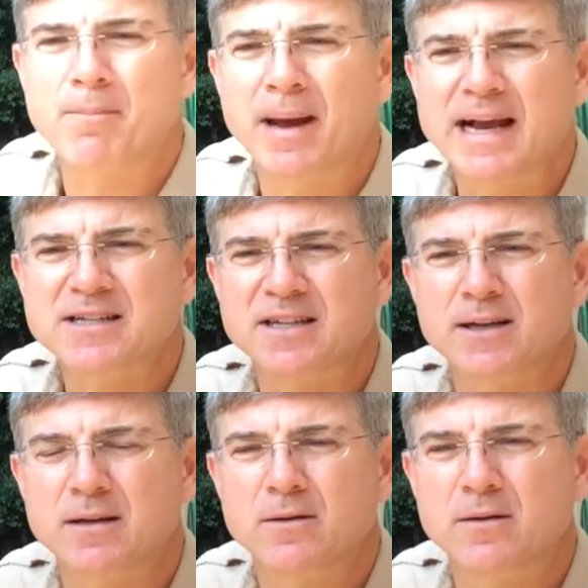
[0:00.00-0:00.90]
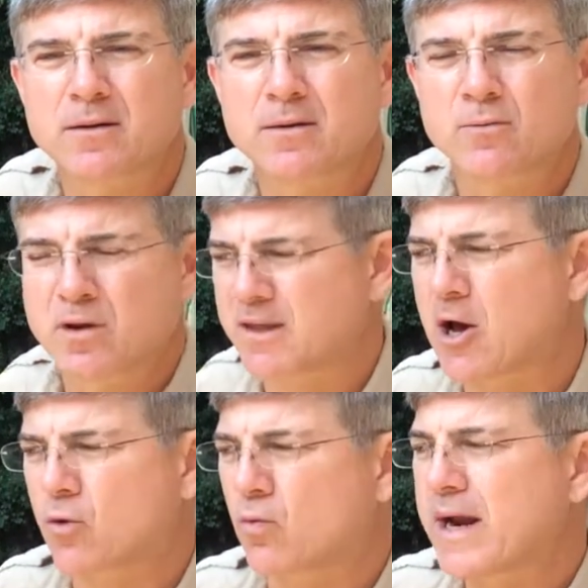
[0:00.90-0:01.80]
basket
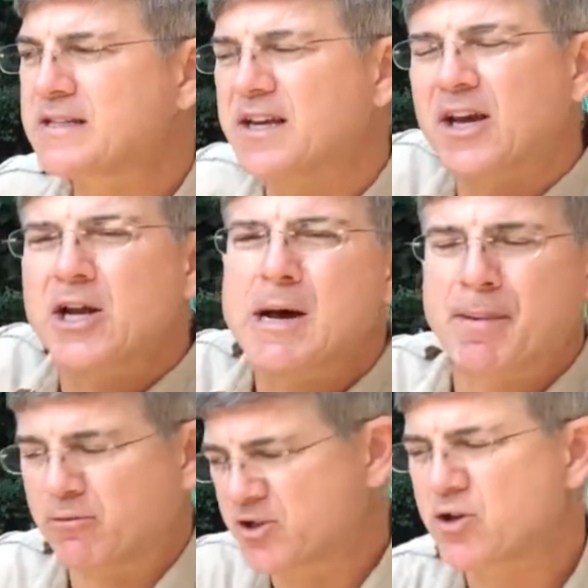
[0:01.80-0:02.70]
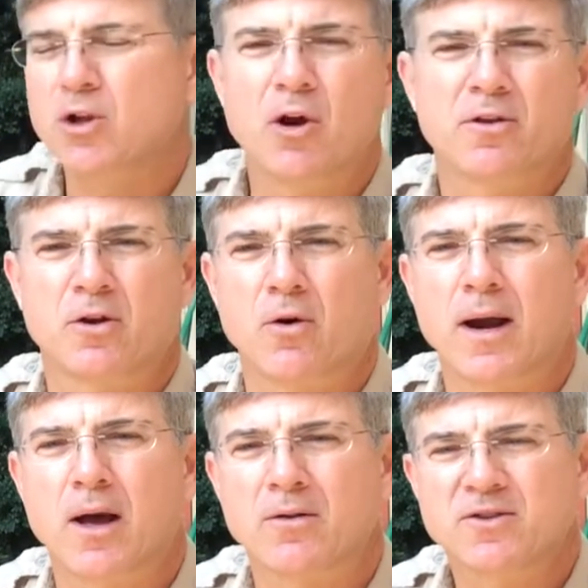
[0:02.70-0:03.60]
without raising it up, it was too low to the
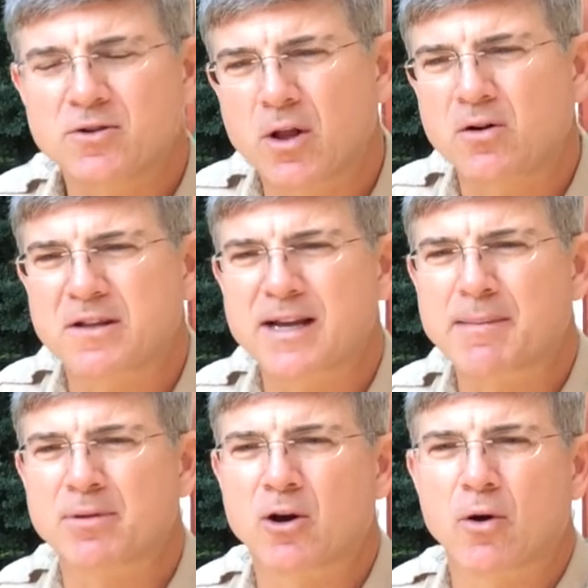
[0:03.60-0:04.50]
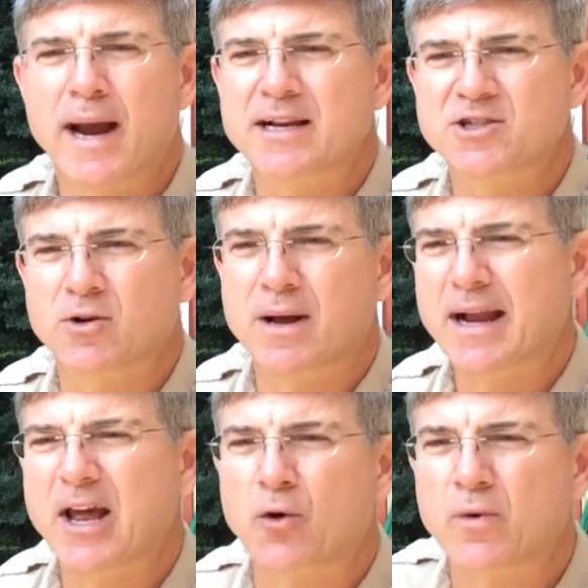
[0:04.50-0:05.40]
ground, too low to the top of the grass. So I
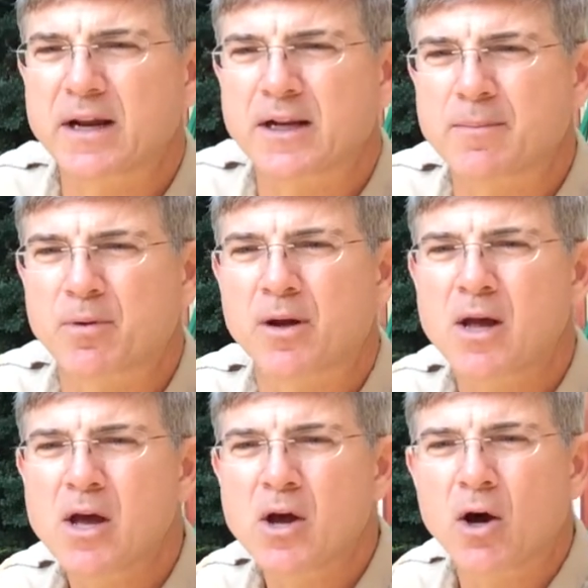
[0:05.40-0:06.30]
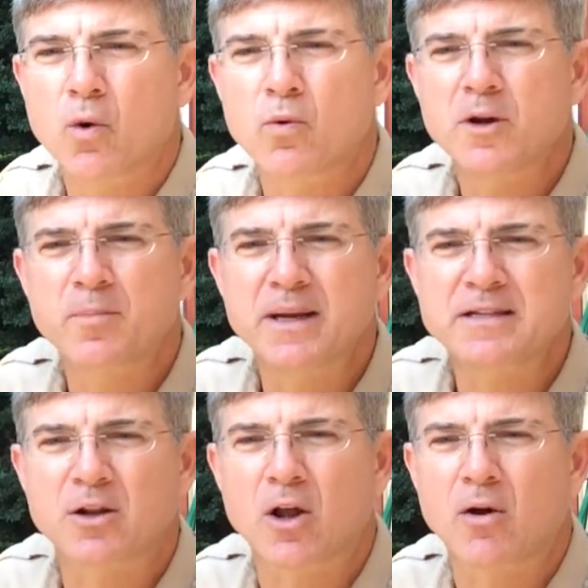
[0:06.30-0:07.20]
kind of rigged up a wood
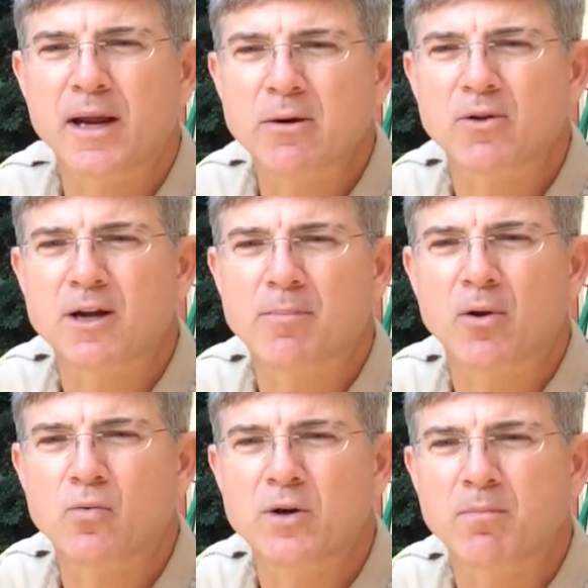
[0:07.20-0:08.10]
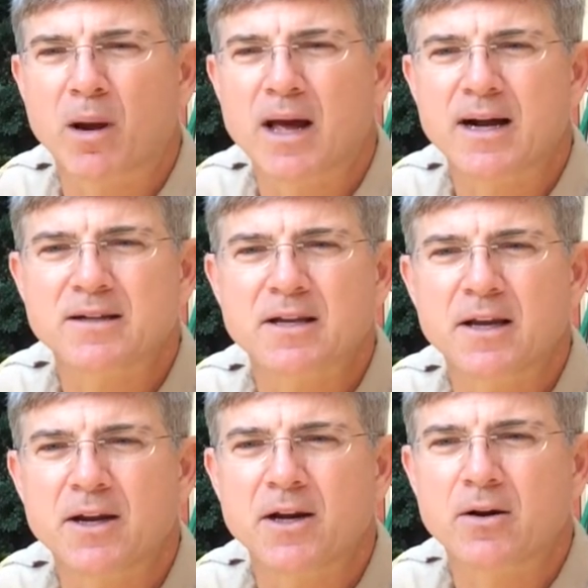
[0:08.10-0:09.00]
piece along here with a couple of wood blocks
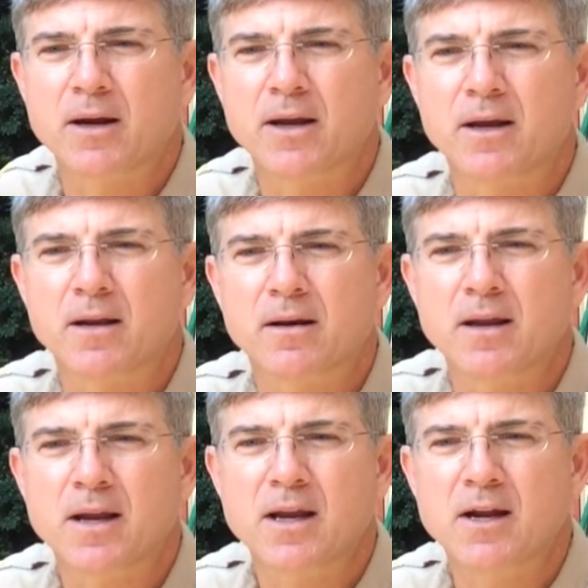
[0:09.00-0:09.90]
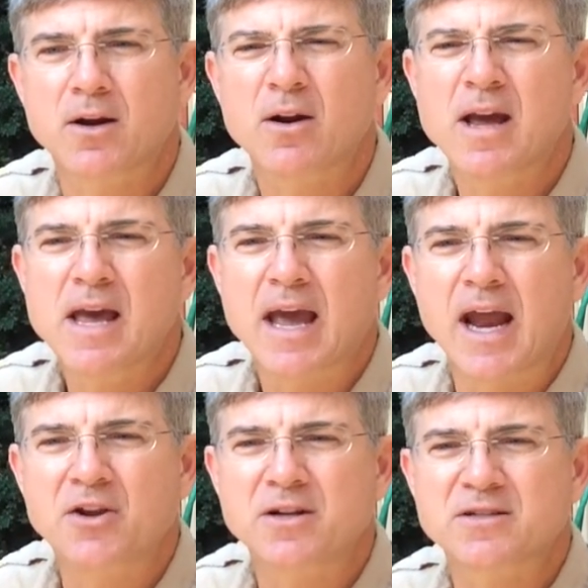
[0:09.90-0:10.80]
here, and you
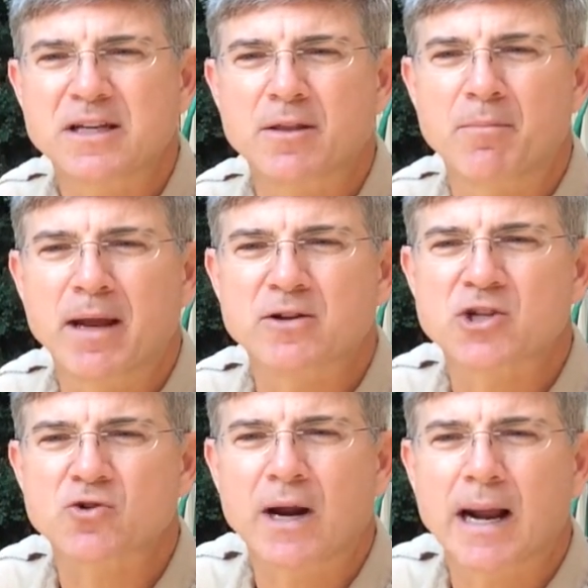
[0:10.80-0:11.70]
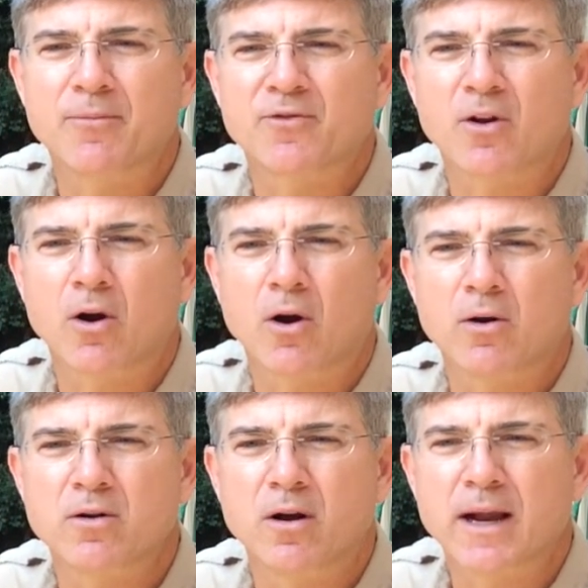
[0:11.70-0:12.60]
can see the metal straps
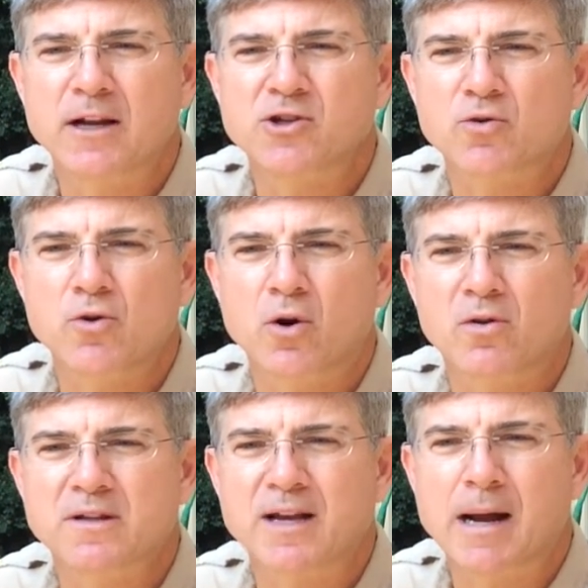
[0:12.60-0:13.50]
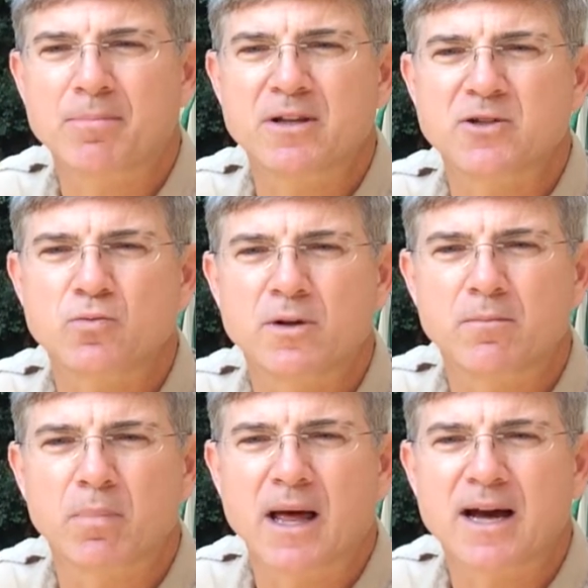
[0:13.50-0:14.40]
are kind of screwed onto the top of these
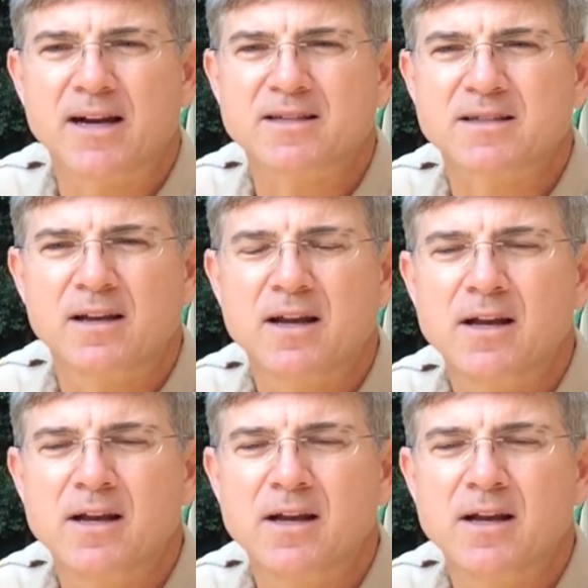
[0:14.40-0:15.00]
wooden blocks